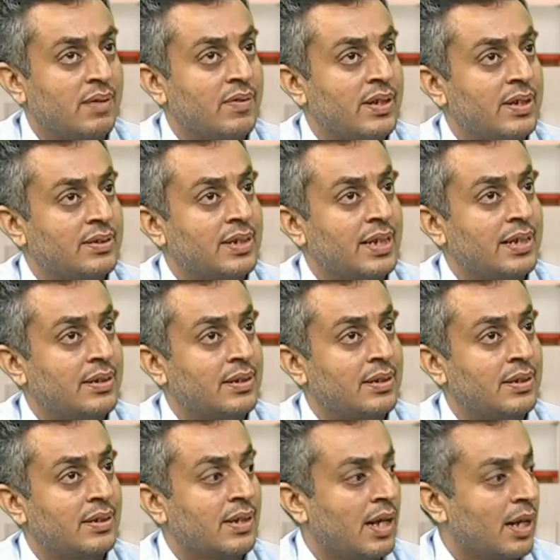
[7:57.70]
have heard
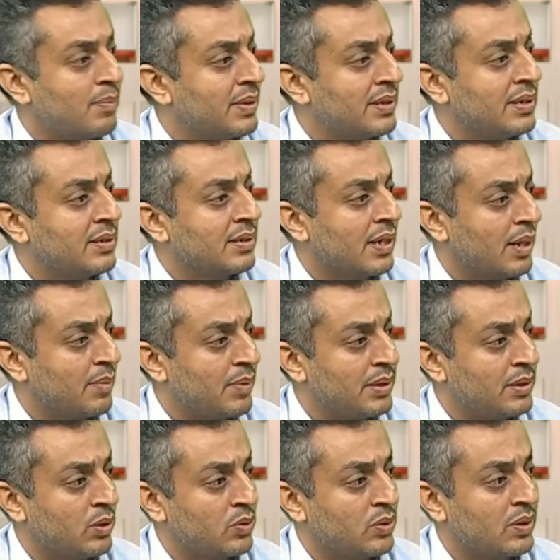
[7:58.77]
that garbage in,
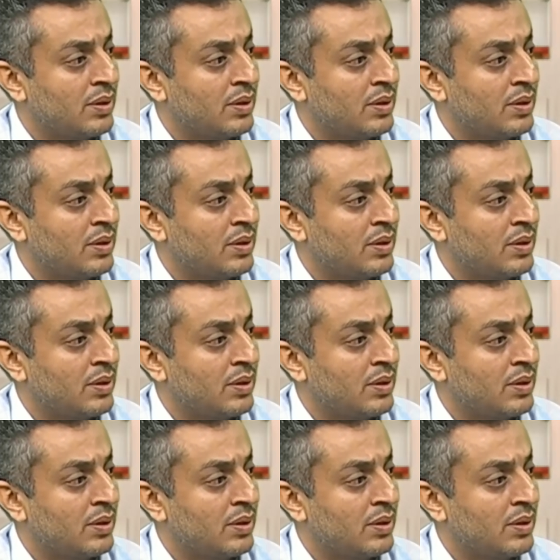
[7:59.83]
garbage out.